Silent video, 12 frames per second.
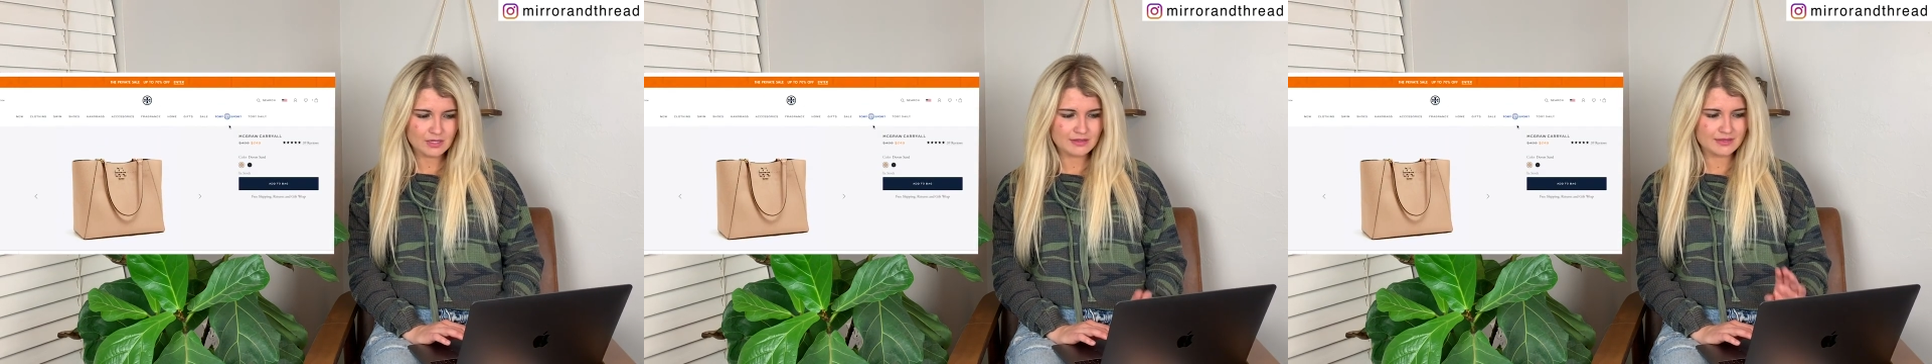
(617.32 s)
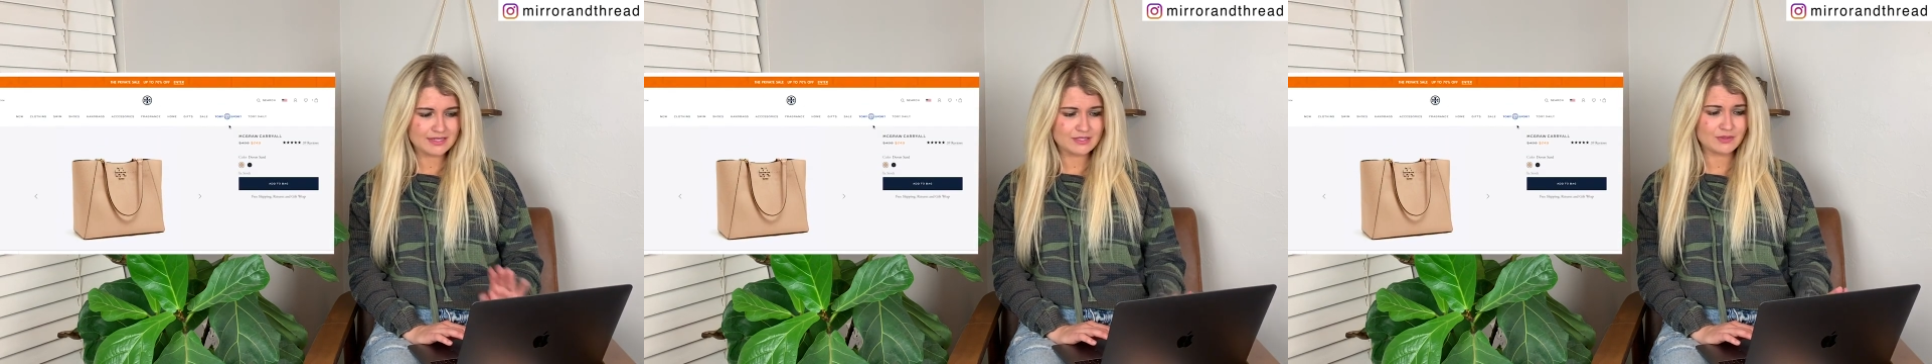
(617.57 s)

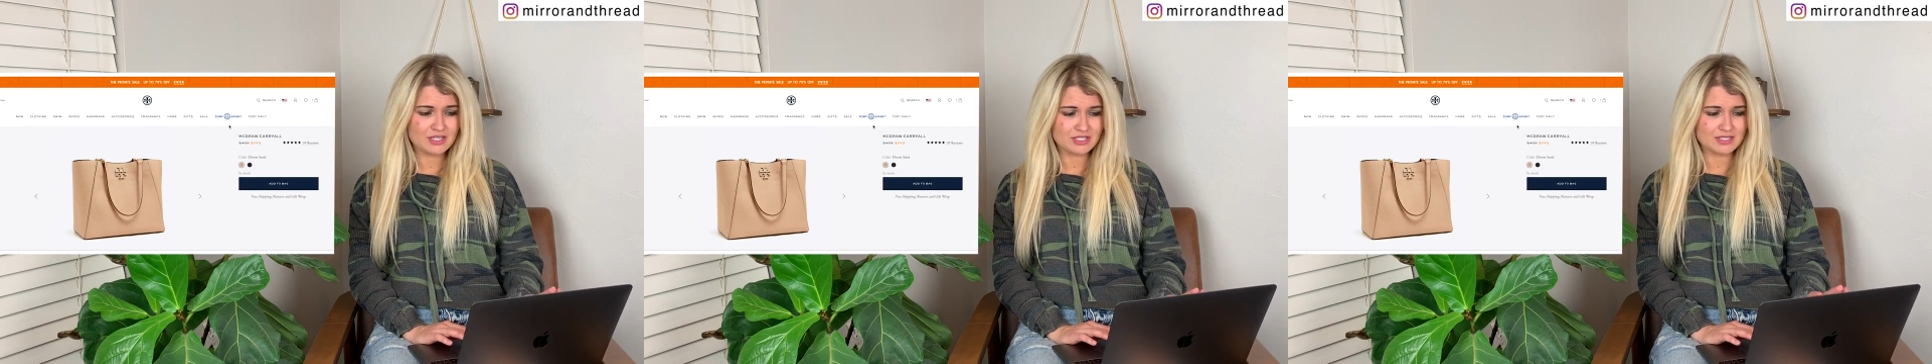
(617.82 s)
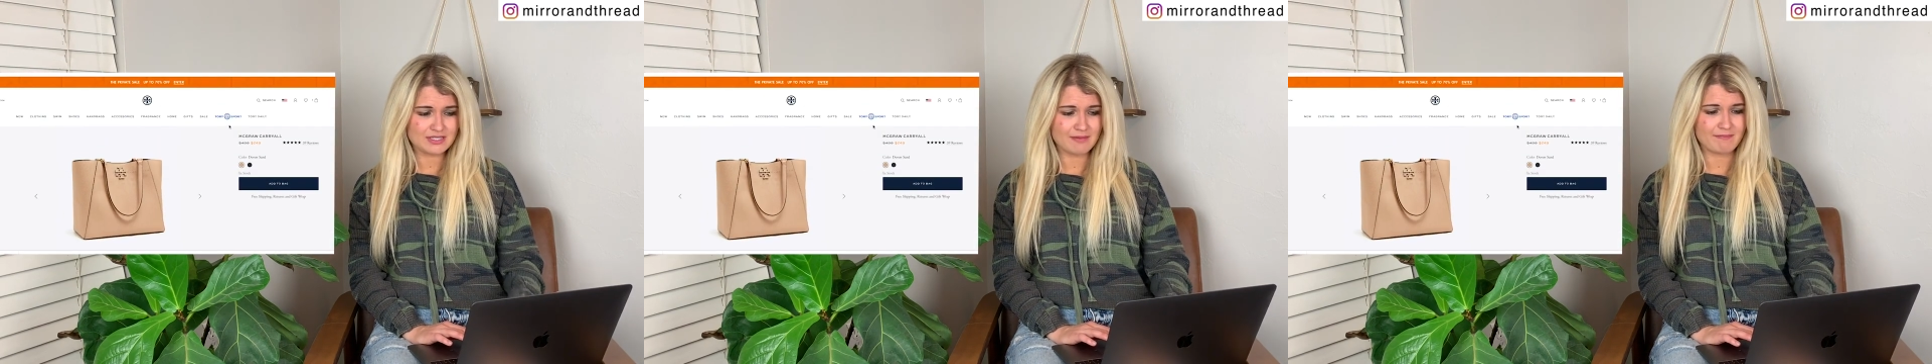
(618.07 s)
This one is
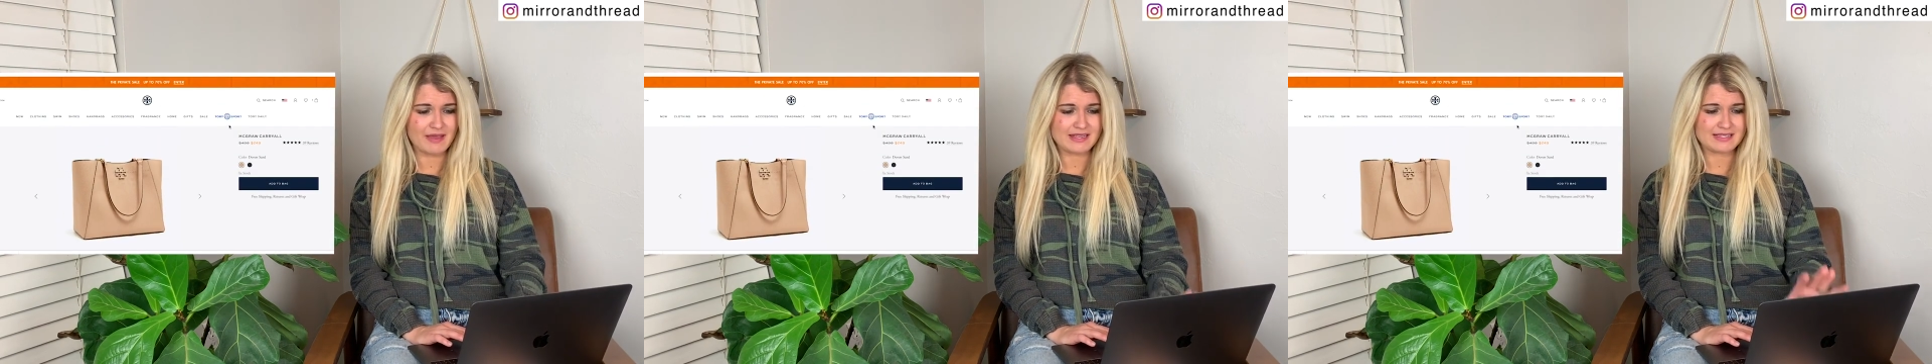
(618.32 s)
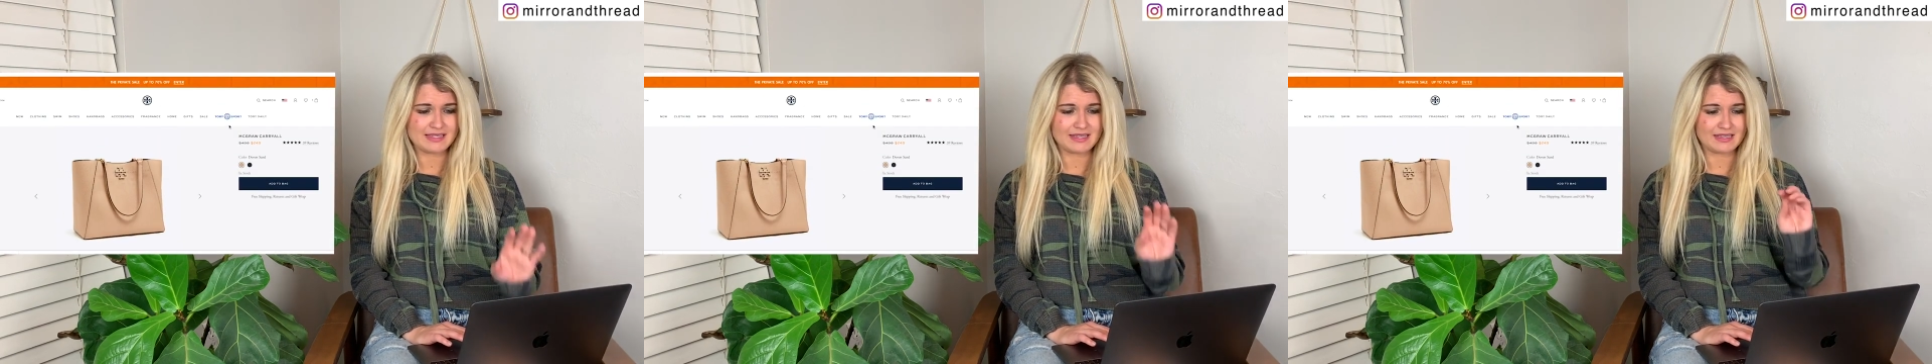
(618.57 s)
just a
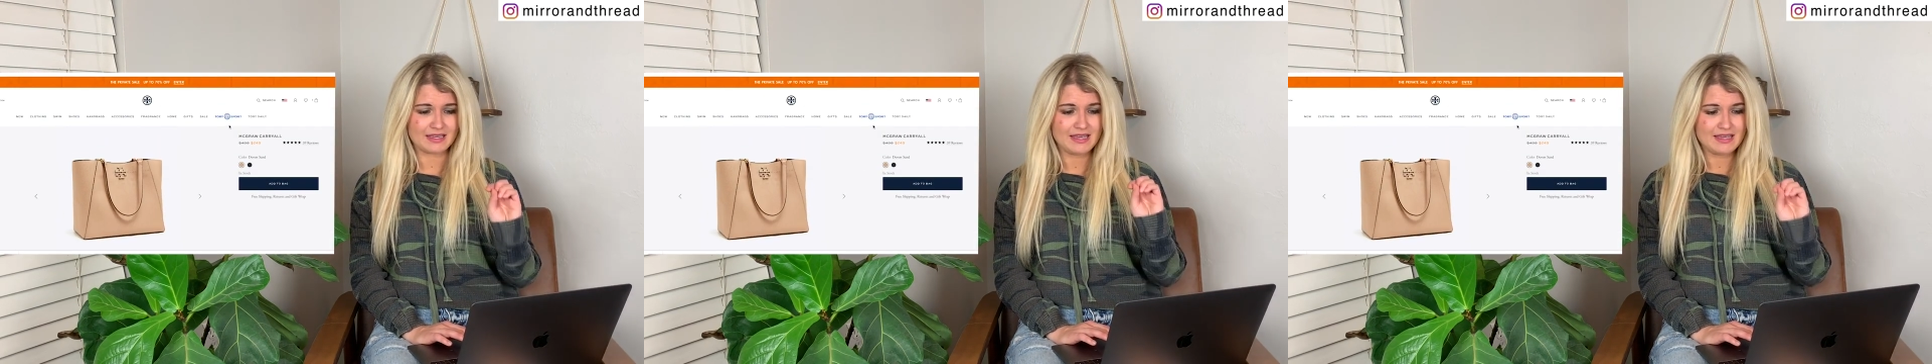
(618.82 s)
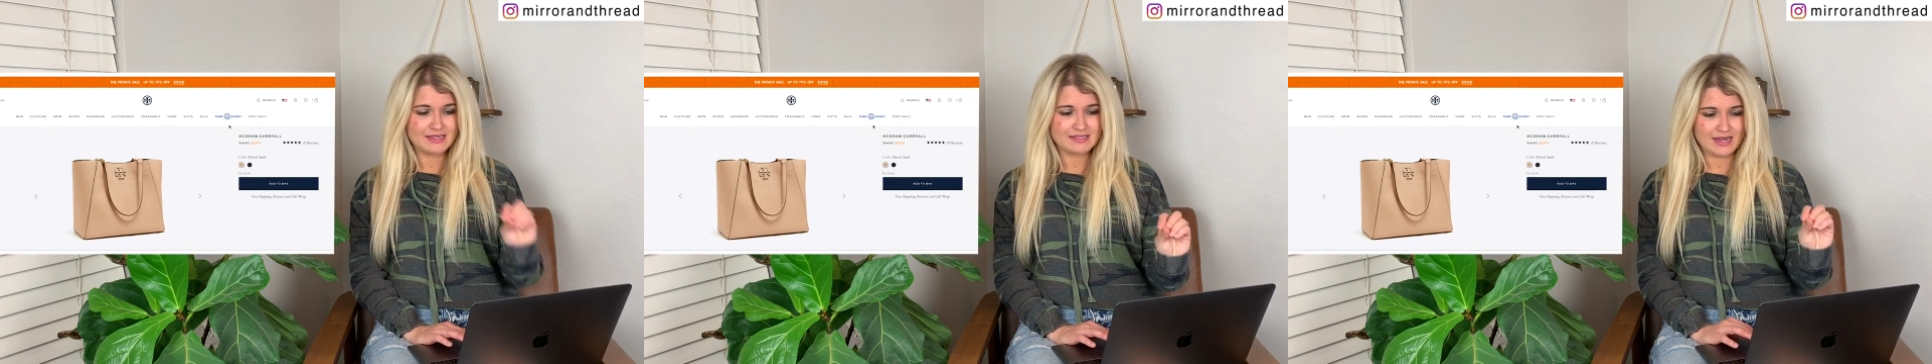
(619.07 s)
basic